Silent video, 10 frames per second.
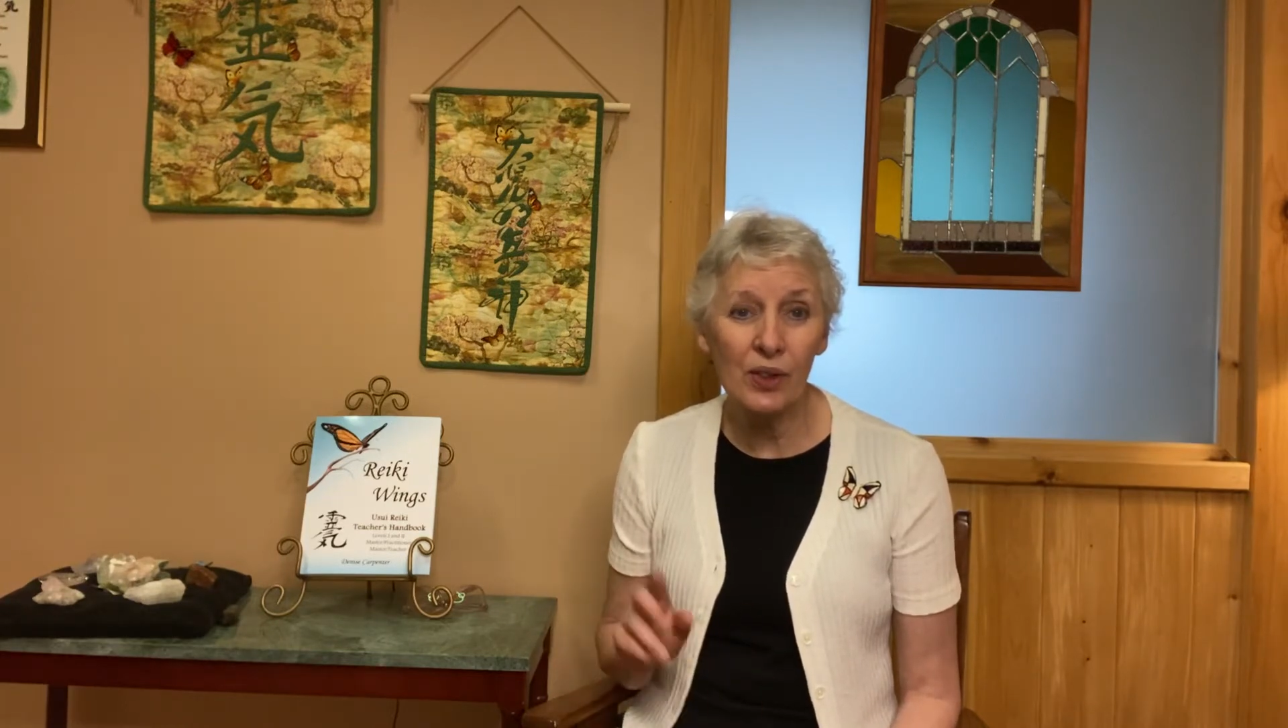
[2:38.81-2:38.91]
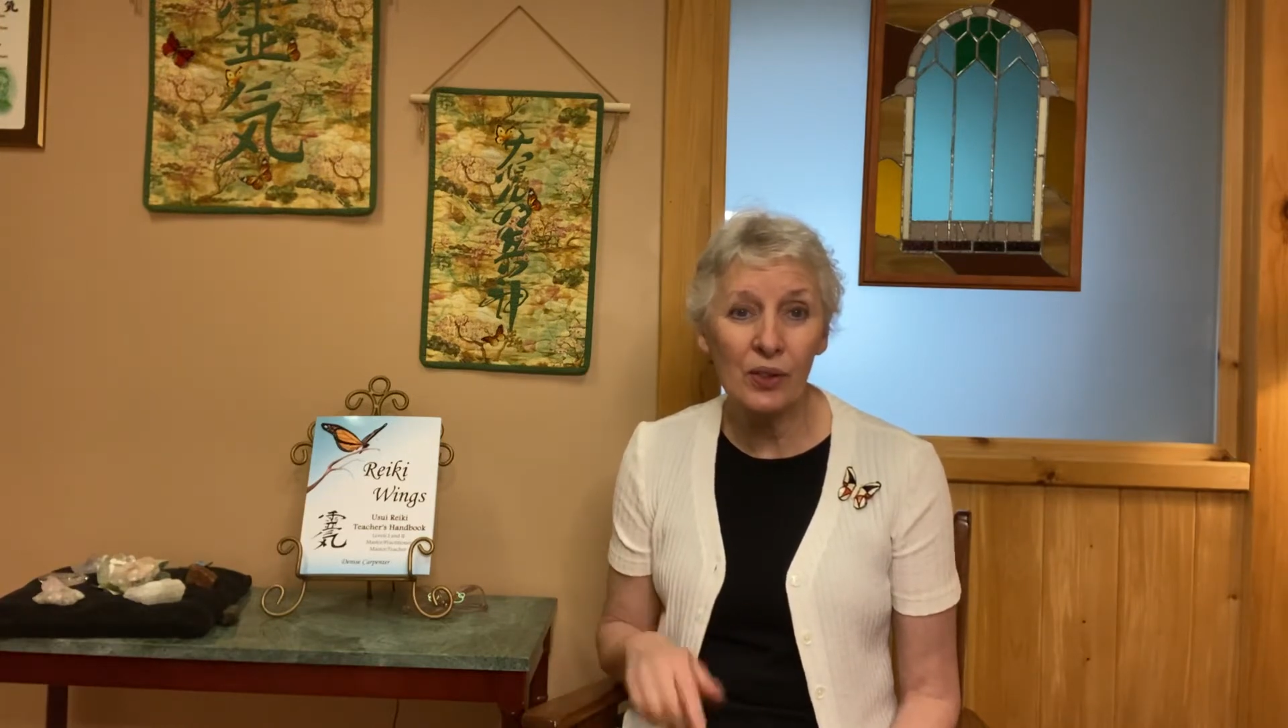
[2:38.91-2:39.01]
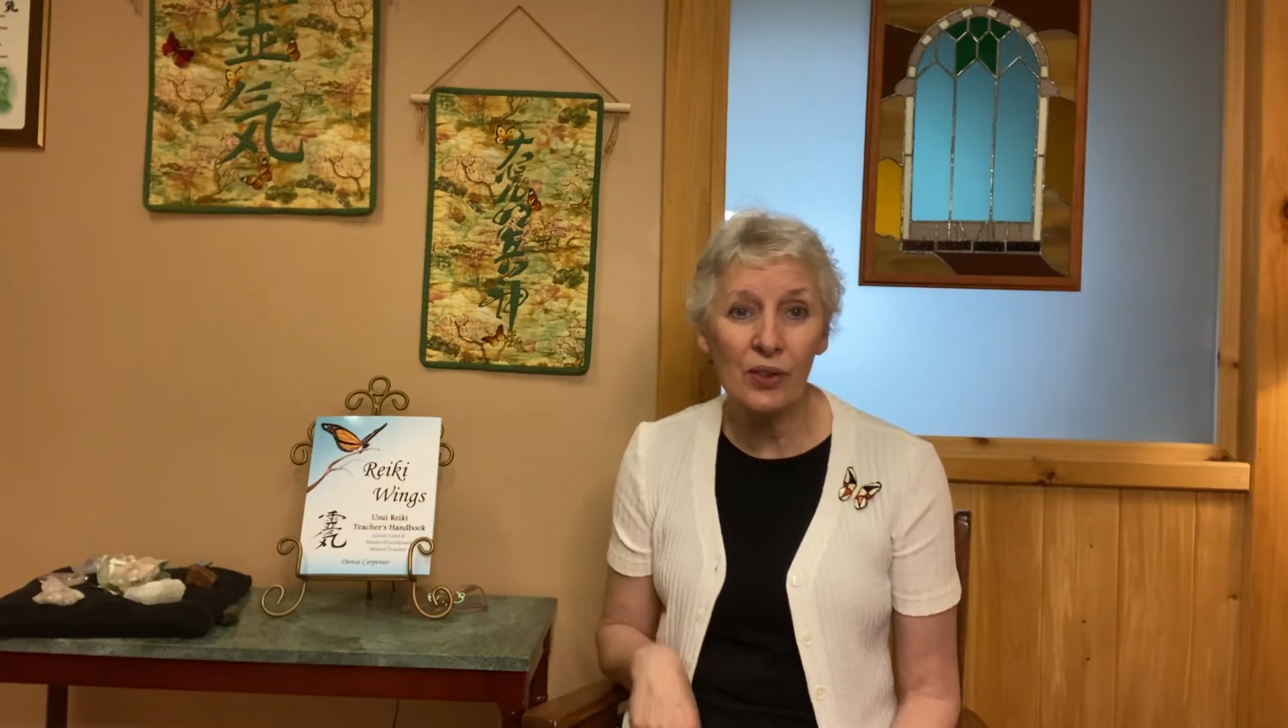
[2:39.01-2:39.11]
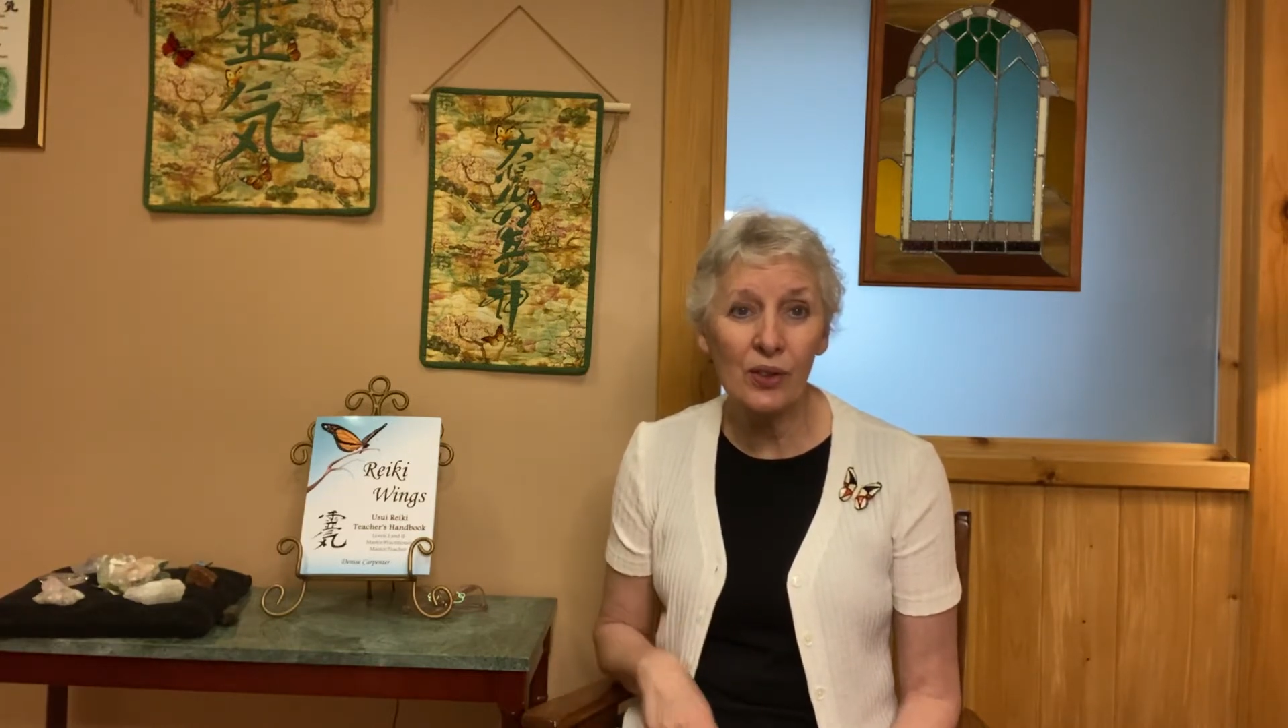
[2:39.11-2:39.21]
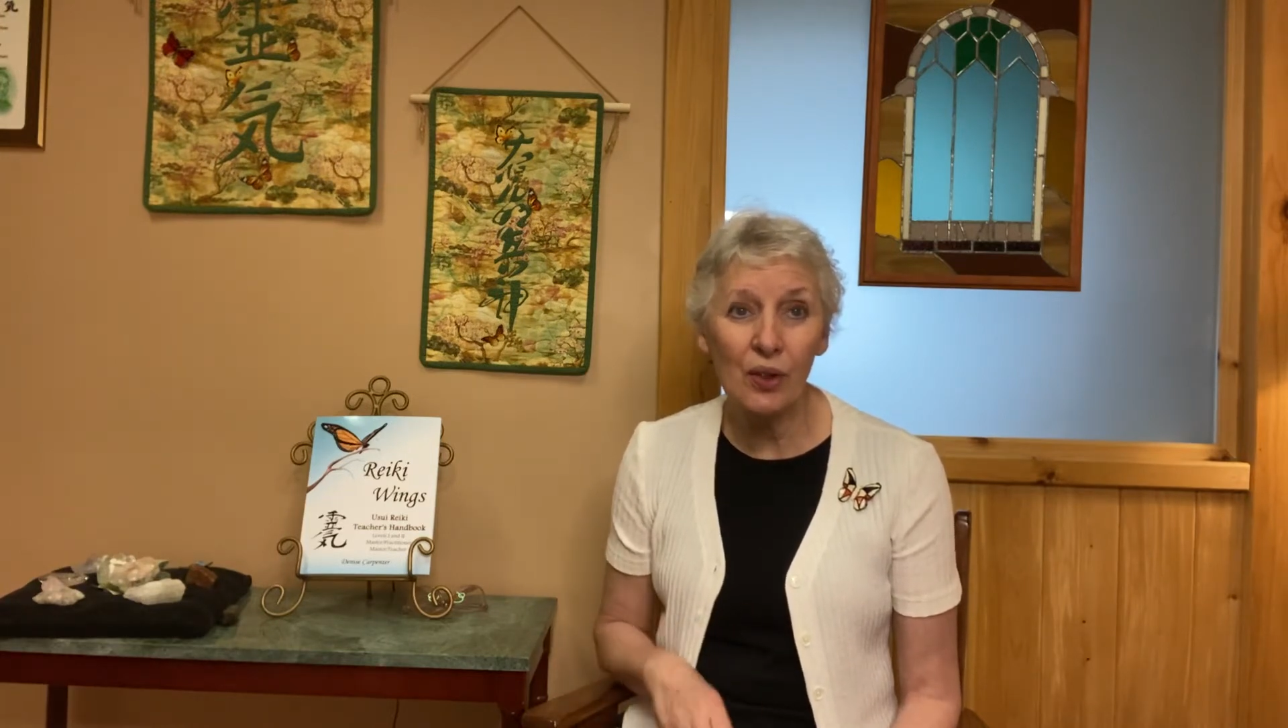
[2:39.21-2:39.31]

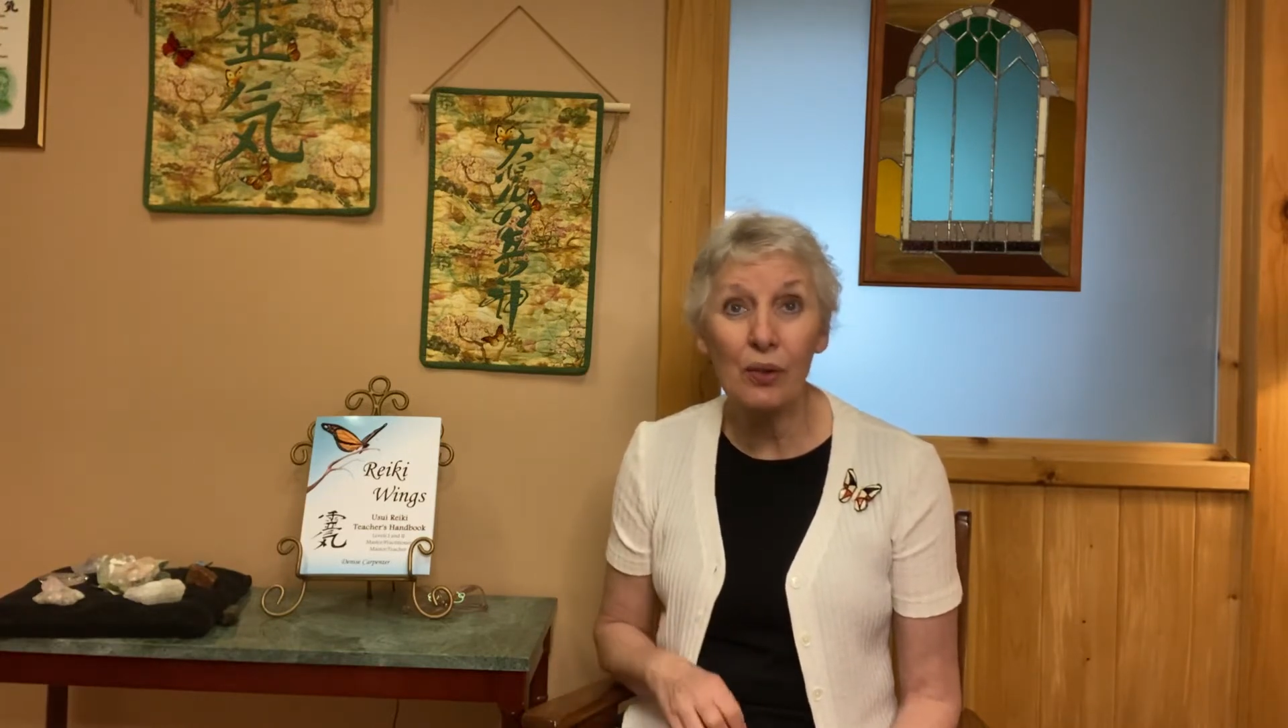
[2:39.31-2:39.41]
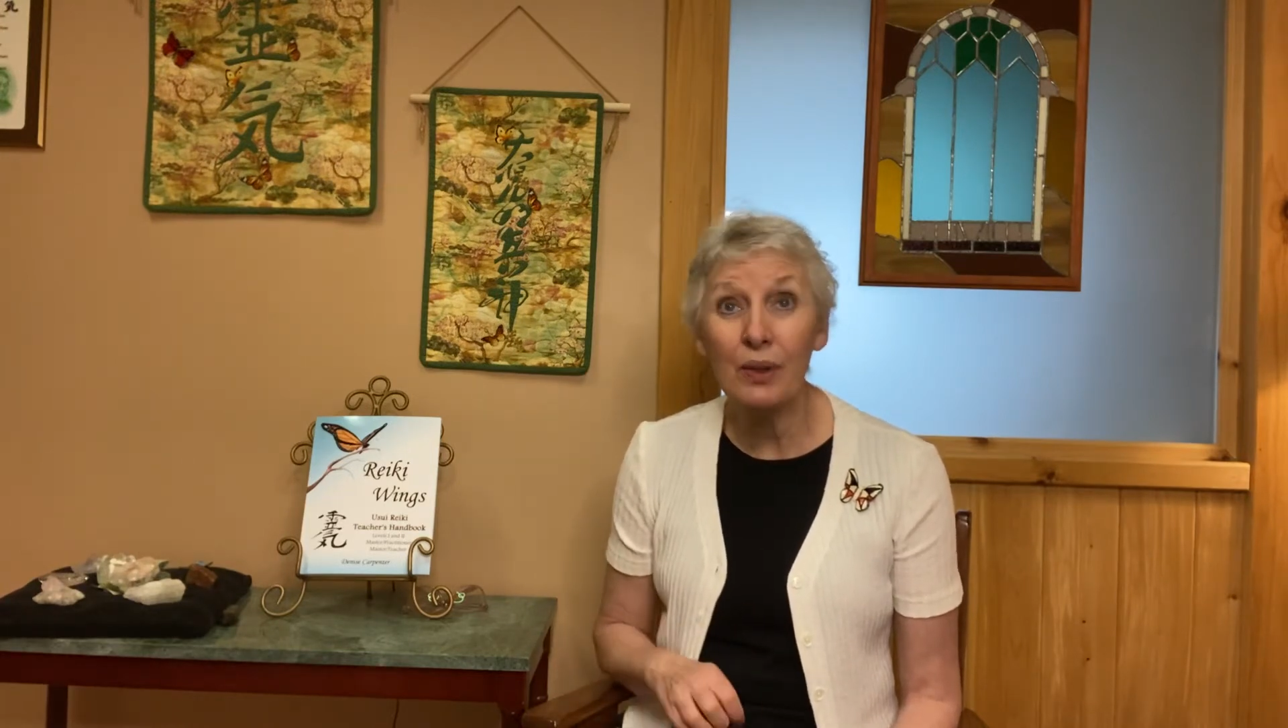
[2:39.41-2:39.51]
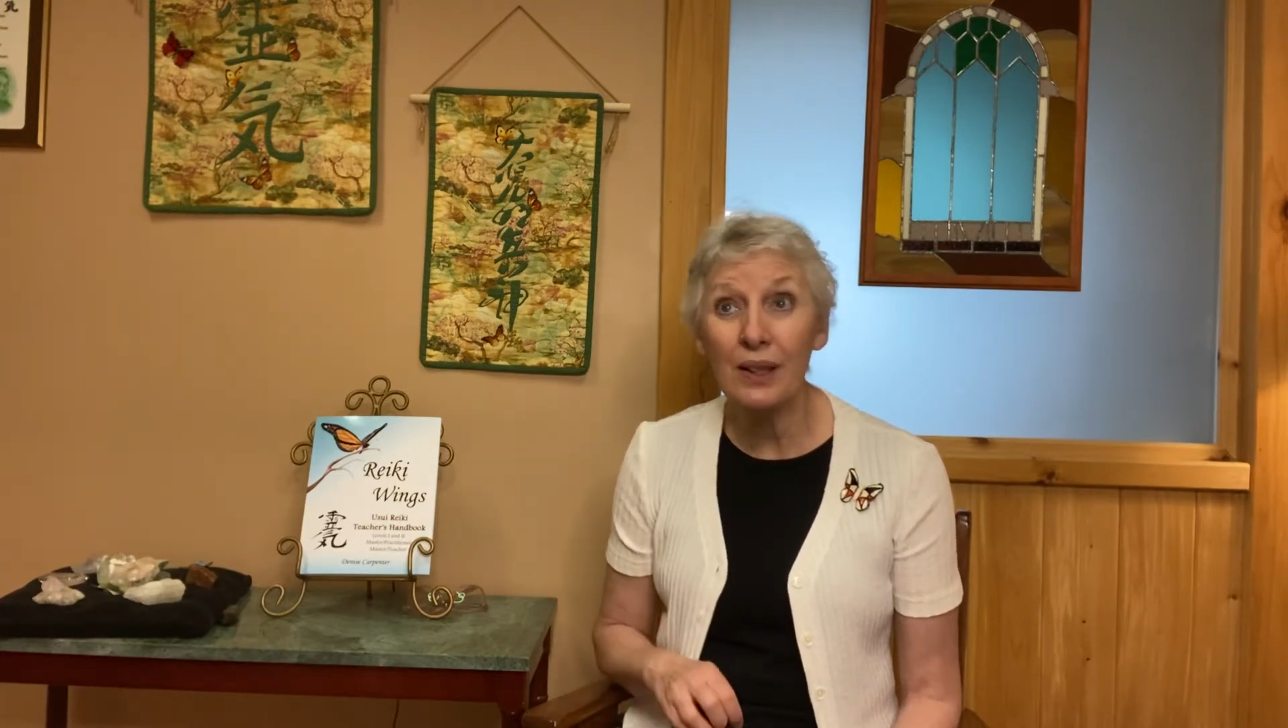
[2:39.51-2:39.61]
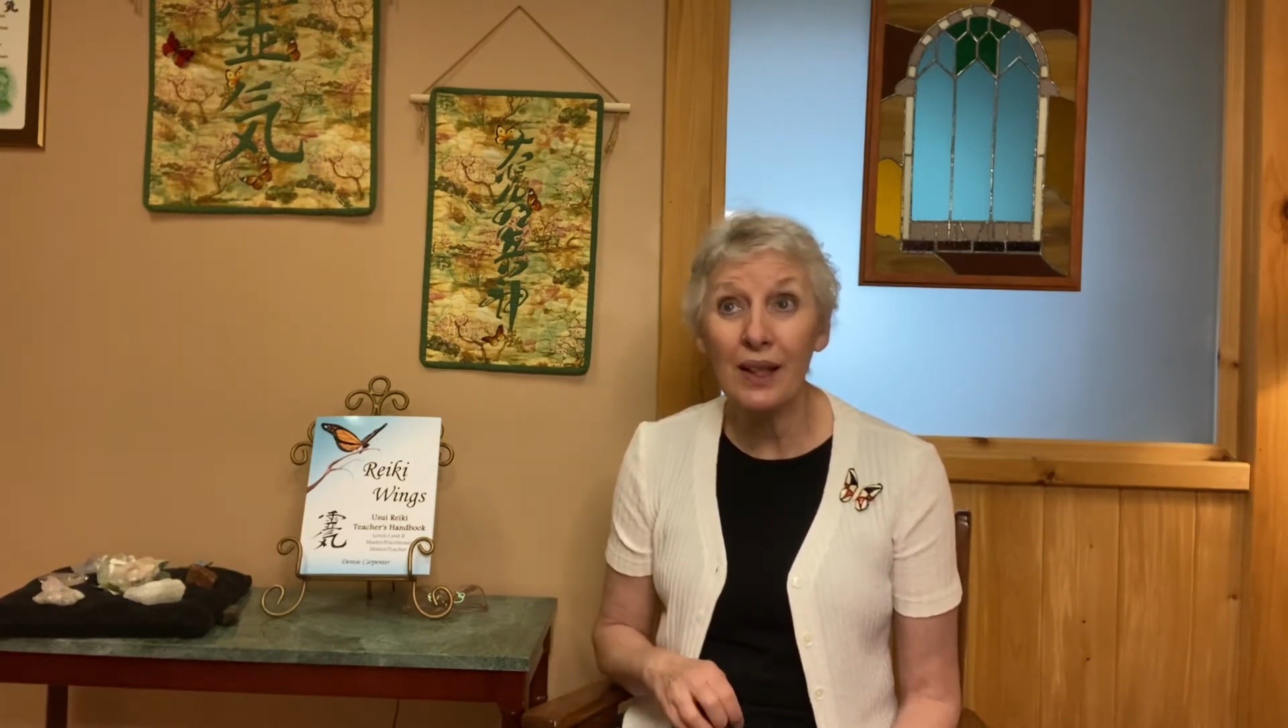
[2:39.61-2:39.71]
years ago in